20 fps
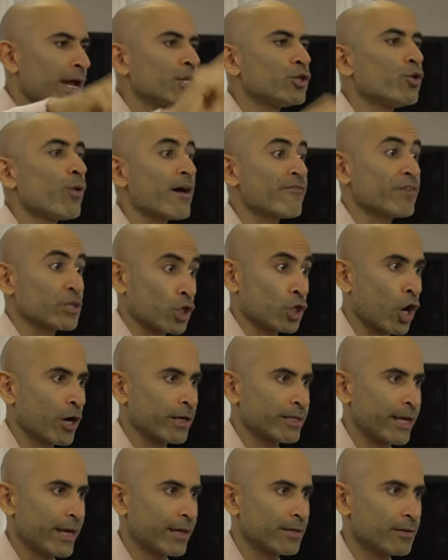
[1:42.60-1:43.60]
and you haven't
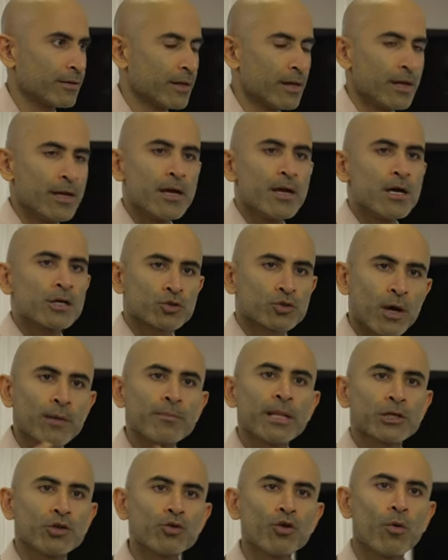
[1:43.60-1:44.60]
gone yet. So I'm
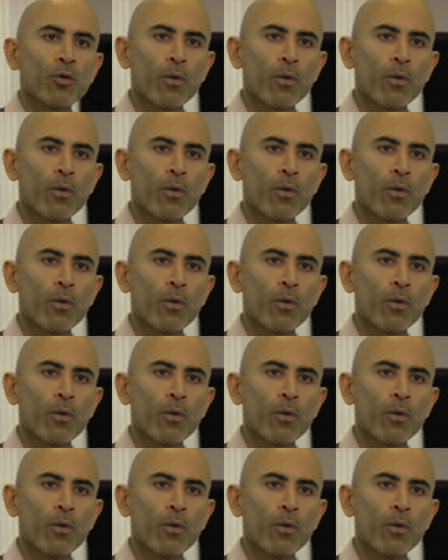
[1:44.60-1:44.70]
like, you know